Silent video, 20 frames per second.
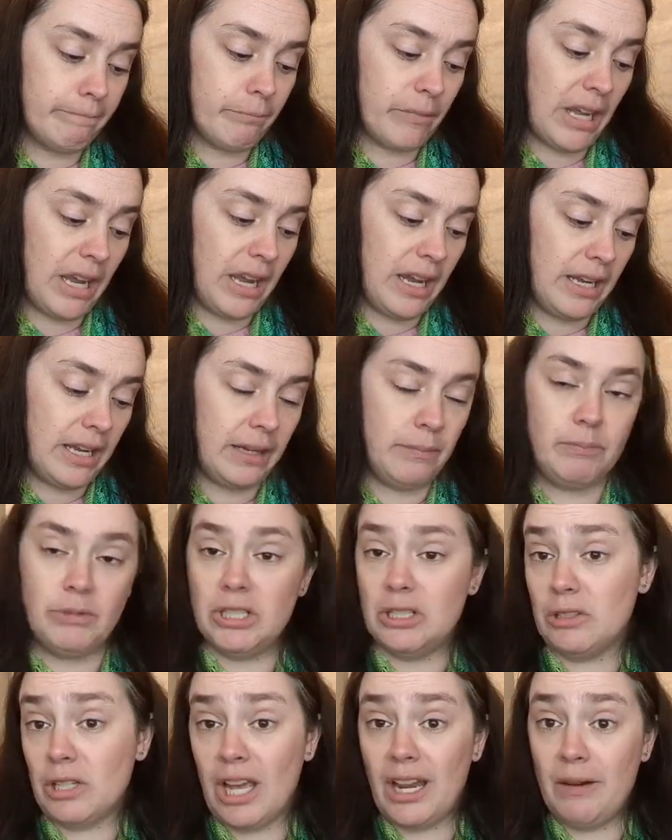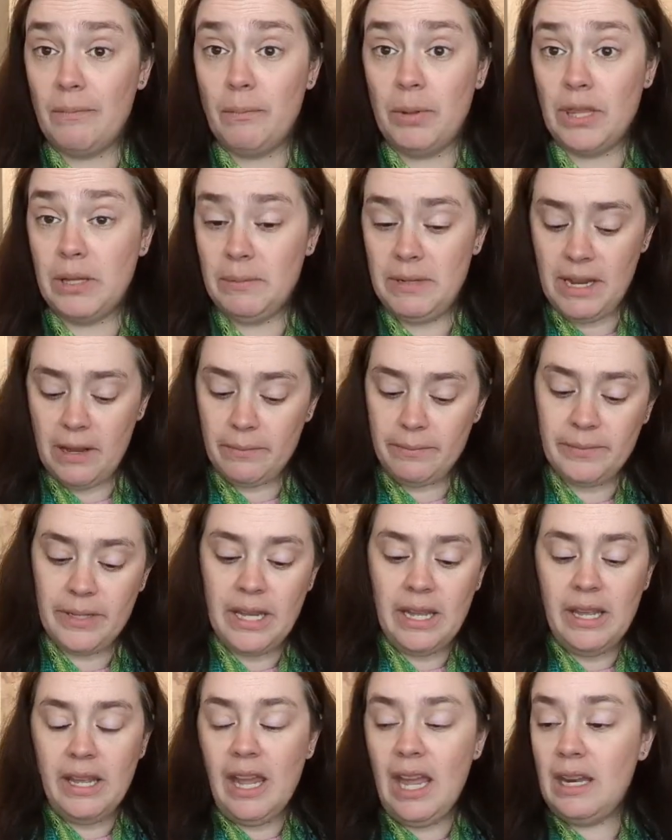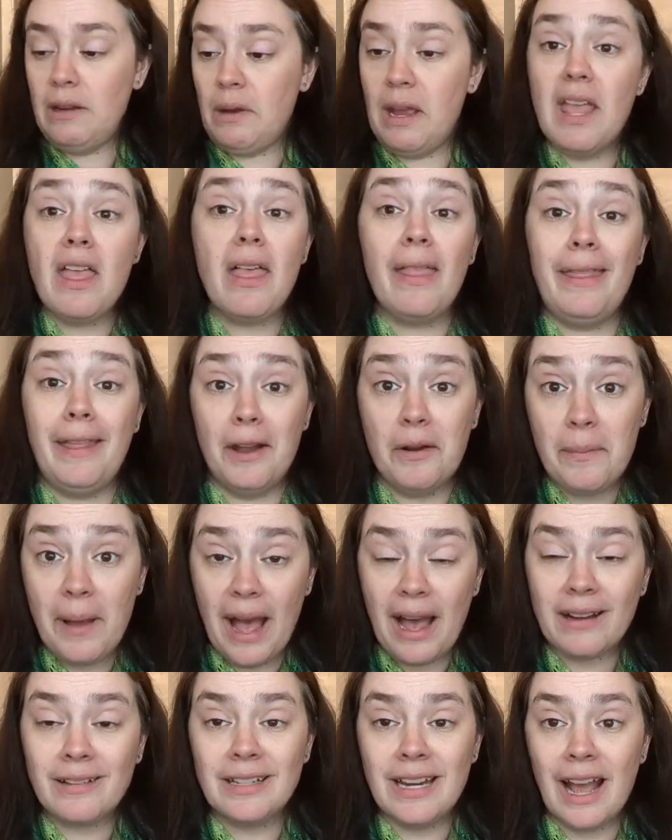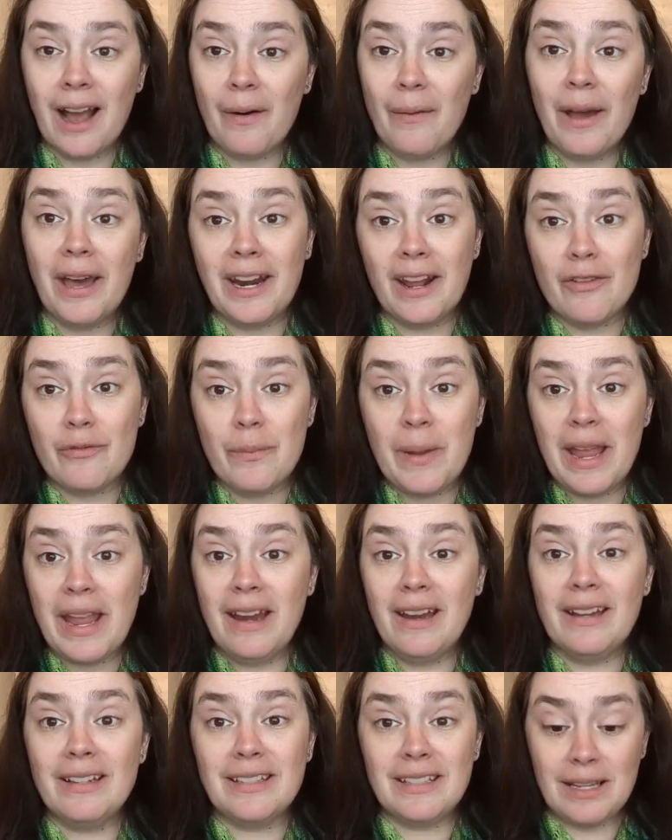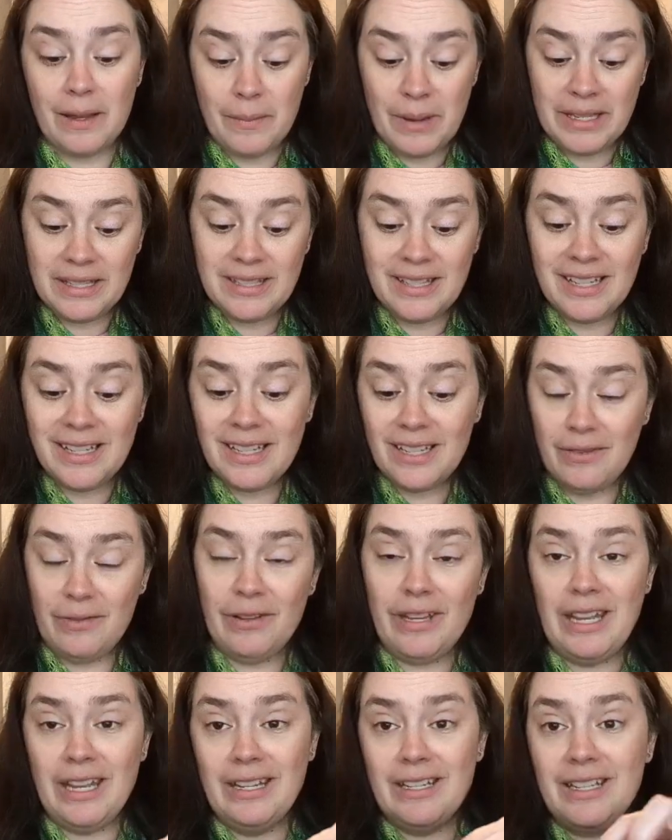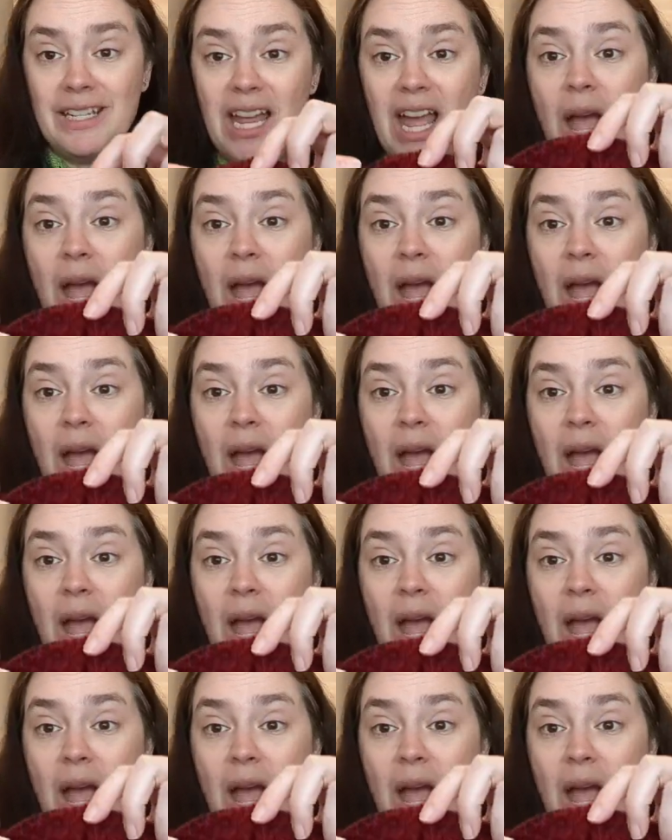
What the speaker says: I just kind of put them down. Anyway, they're back now and I've made some significant